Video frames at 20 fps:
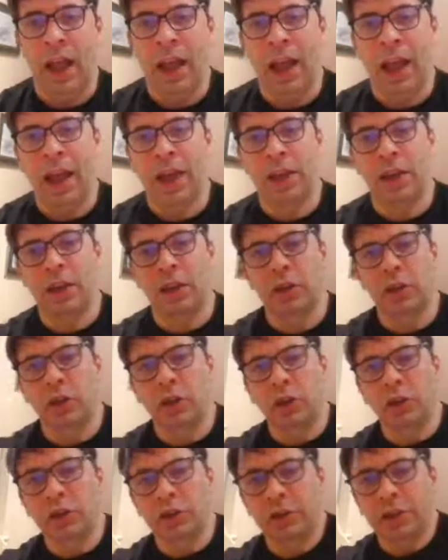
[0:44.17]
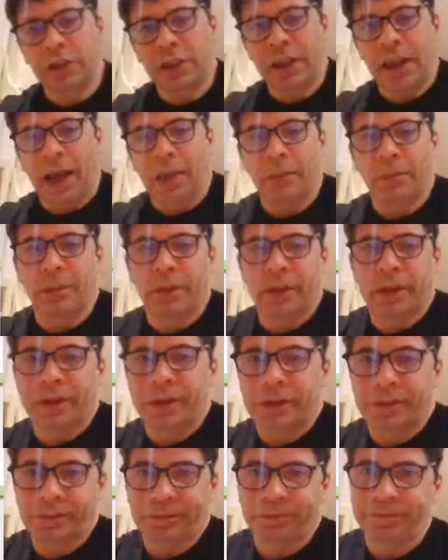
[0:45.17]
Englund
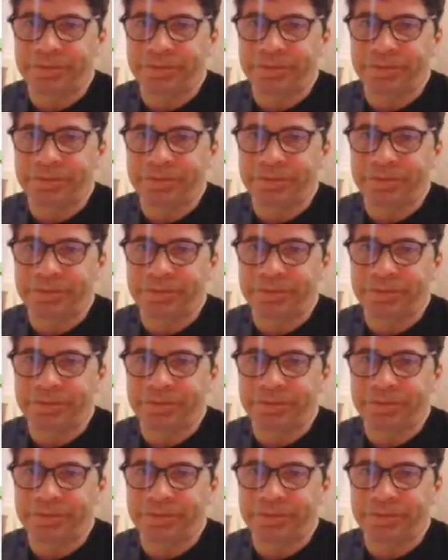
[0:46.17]
Gambit.